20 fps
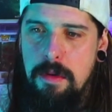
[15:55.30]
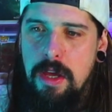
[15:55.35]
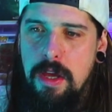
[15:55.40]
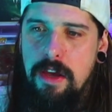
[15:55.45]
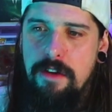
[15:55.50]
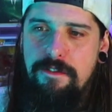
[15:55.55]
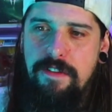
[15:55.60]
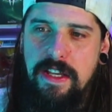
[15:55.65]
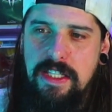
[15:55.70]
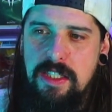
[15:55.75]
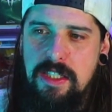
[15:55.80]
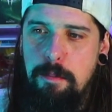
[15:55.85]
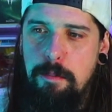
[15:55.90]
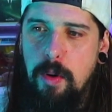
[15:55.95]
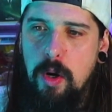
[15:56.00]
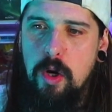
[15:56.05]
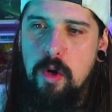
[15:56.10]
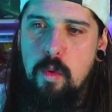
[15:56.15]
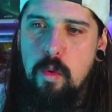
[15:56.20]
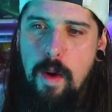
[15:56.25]
Fix the
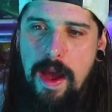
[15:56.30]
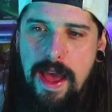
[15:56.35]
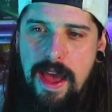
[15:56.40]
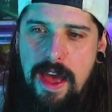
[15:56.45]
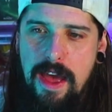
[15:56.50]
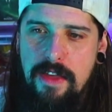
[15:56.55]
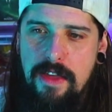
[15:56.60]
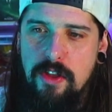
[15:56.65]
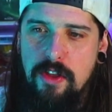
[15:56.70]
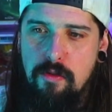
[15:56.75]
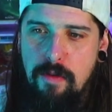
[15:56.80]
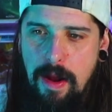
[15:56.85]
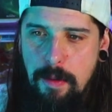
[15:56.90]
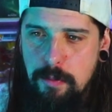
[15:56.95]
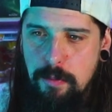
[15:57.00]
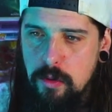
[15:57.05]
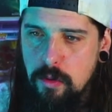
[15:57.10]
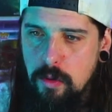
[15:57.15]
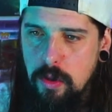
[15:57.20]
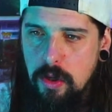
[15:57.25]
bug where the
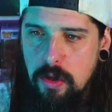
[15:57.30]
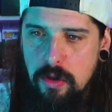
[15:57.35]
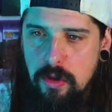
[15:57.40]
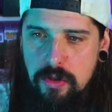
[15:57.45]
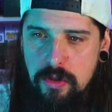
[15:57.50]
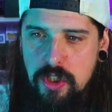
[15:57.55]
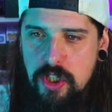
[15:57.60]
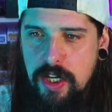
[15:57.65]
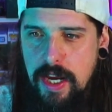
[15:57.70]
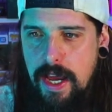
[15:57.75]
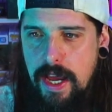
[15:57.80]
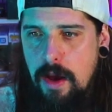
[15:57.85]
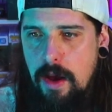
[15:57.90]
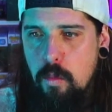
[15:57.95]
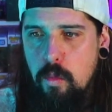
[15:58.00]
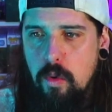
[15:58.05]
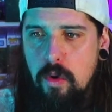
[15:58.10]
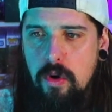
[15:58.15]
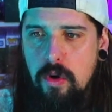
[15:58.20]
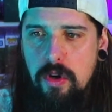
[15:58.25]
grapnel launcher
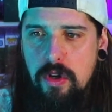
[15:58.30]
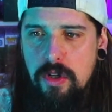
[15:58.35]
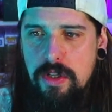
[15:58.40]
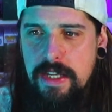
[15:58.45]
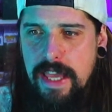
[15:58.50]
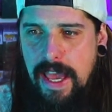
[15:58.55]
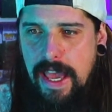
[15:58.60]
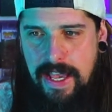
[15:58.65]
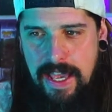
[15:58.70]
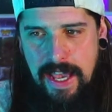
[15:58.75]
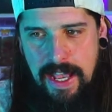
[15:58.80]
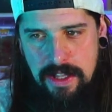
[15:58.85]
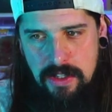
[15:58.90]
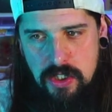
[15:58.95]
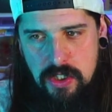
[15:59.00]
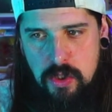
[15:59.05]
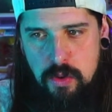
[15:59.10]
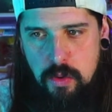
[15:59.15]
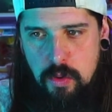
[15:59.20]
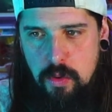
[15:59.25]
would get
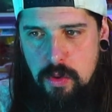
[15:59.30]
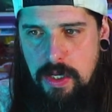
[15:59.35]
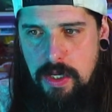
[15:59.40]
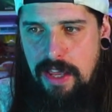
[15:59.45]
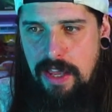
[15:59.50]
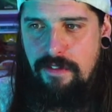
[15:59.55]
cancelled if